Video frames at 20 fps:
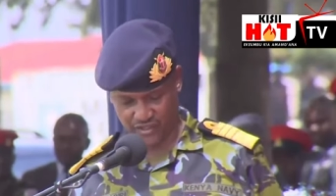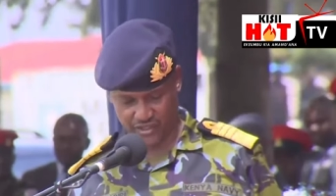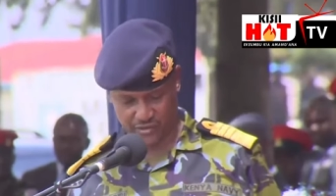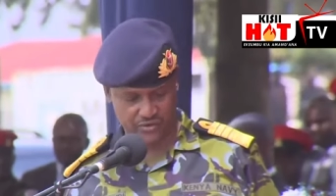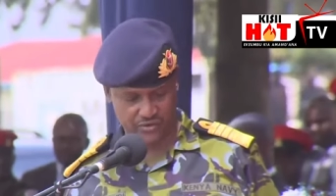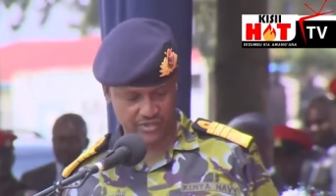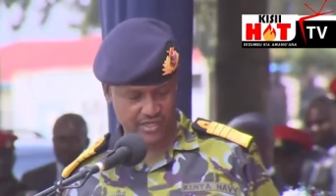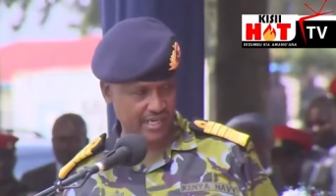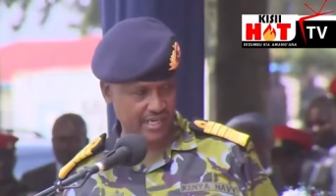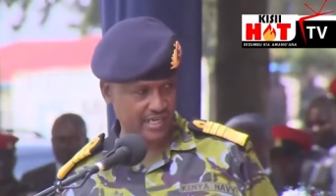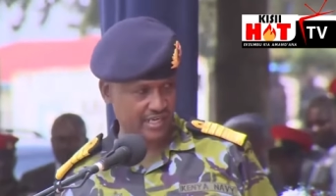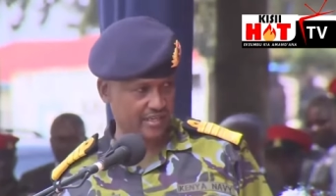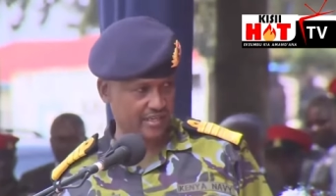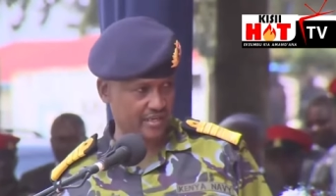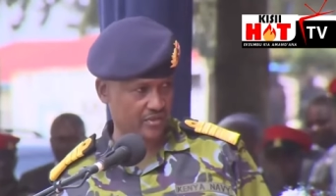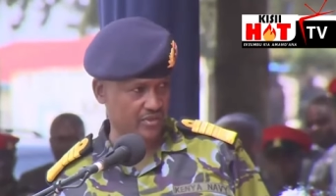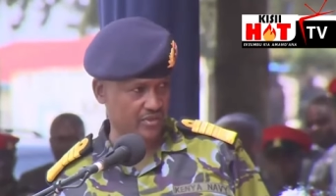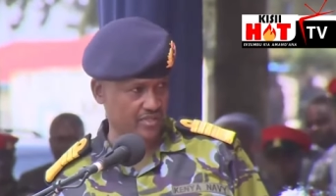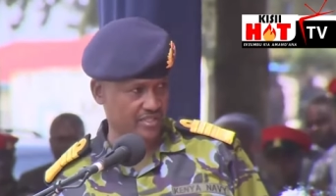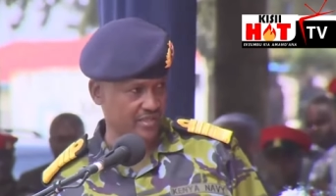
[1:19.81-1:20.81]
I would kindly
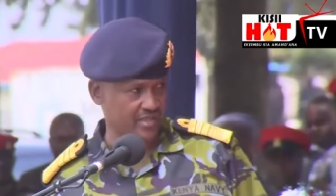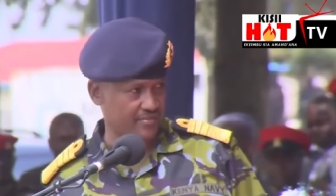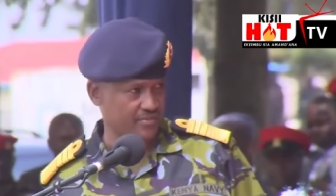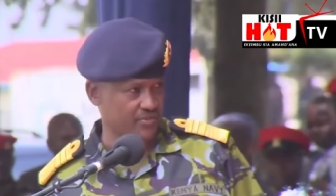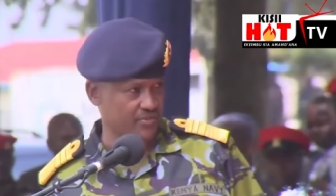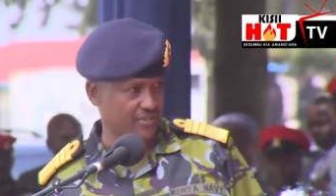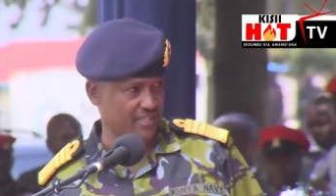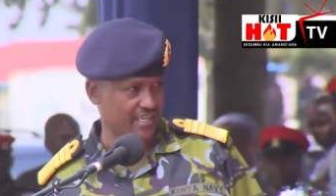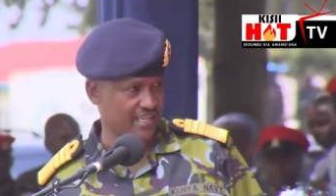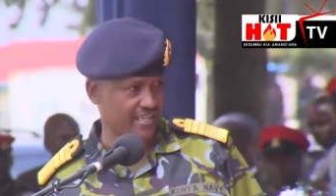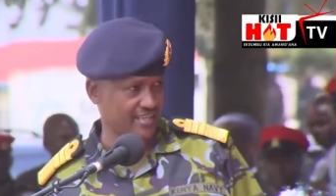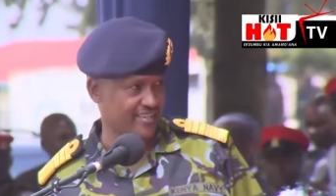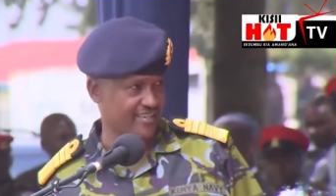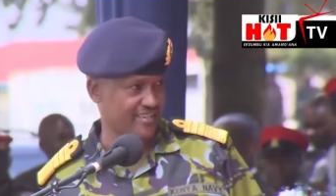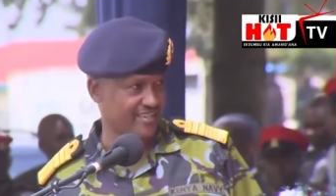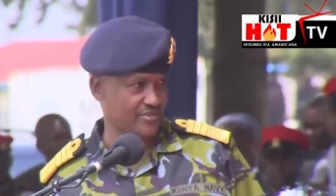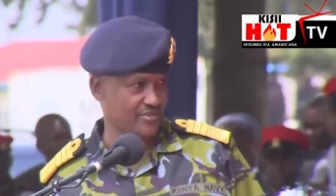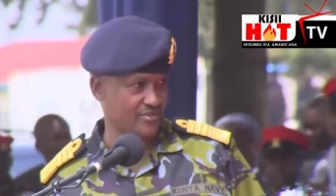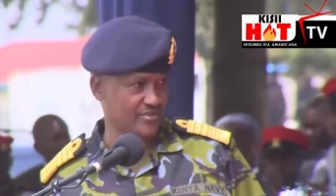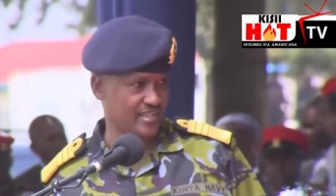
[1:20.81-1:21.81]
request them to stand
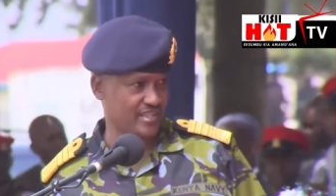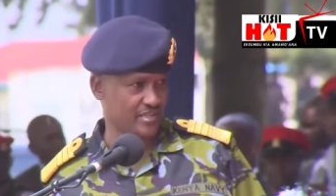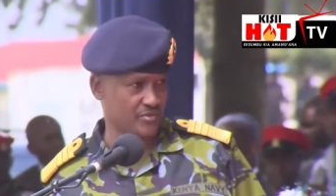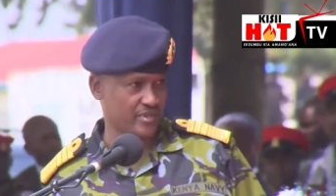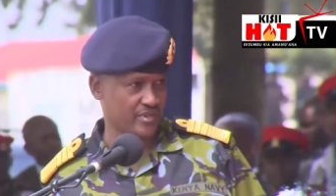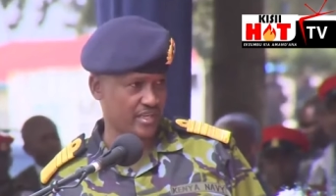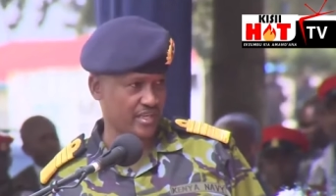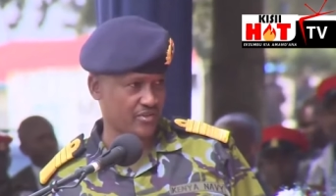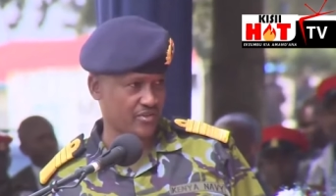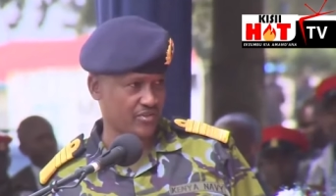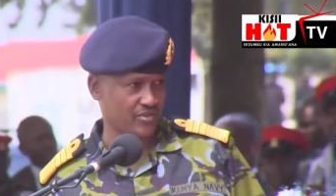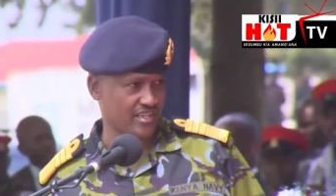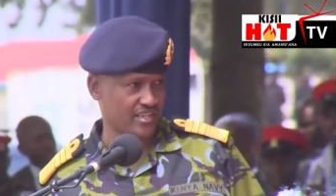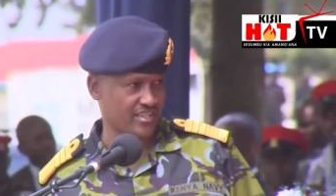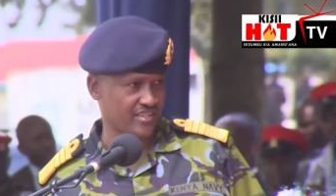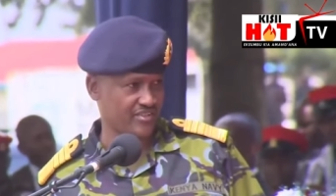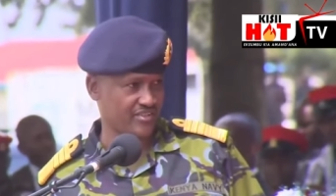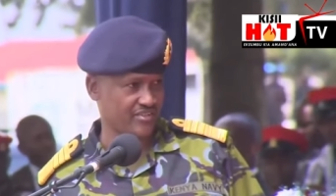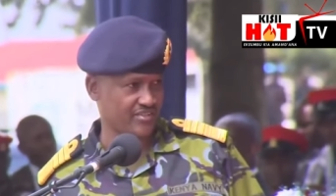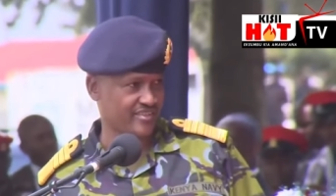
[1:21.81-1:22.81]
so that we
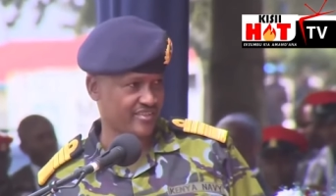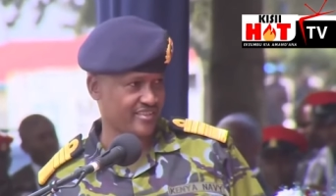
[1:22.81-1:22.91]
acknowledge you.